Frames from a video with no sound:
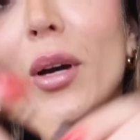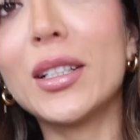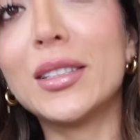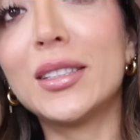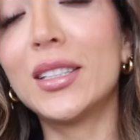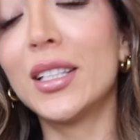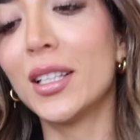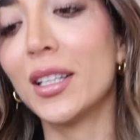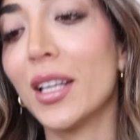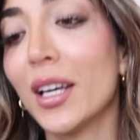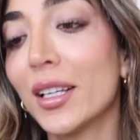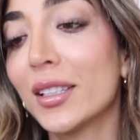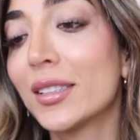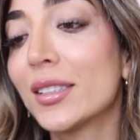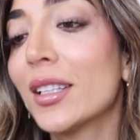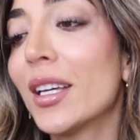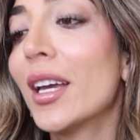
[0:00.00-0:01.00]
guys seen
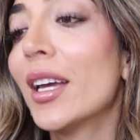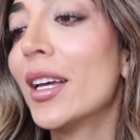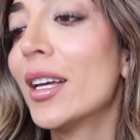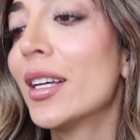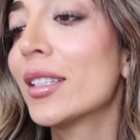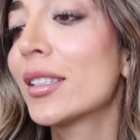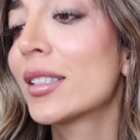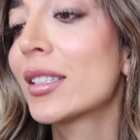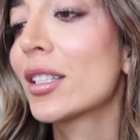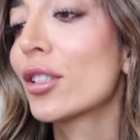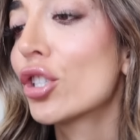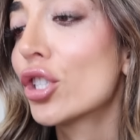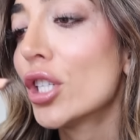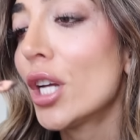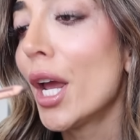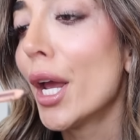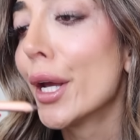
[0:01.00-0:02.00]
this? It is the
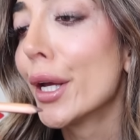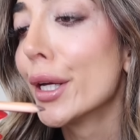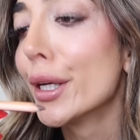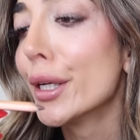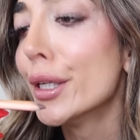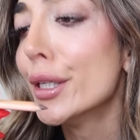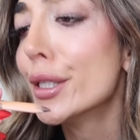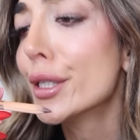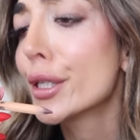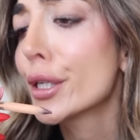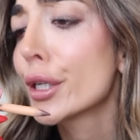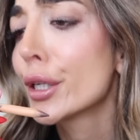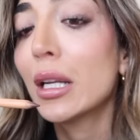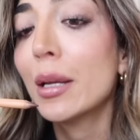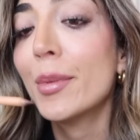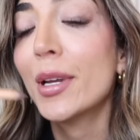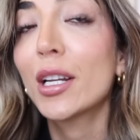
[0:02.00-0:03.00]
shade
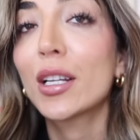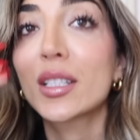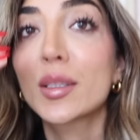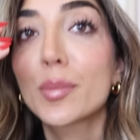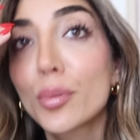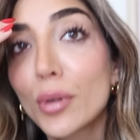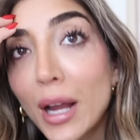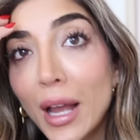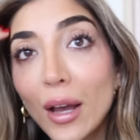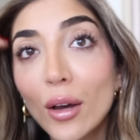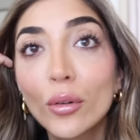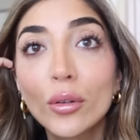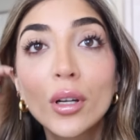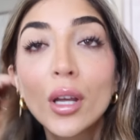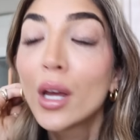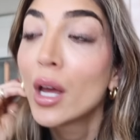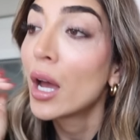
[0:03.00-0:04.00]
Limitless
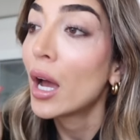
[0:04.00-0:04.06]
Brown